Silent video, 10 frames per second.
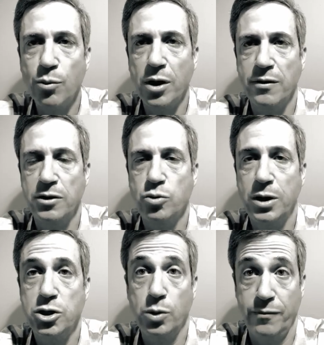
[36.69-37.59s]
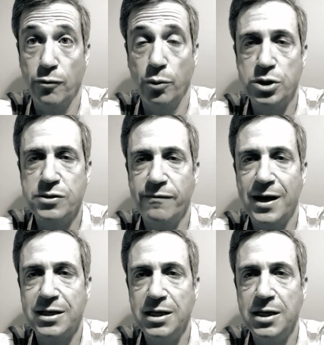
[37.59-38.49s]
running in 2024, which in
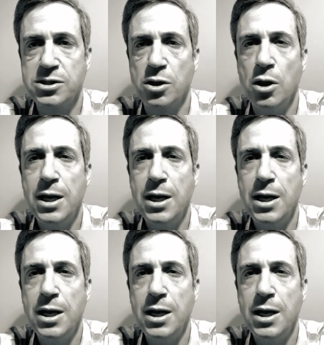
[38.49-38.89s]
fact he is,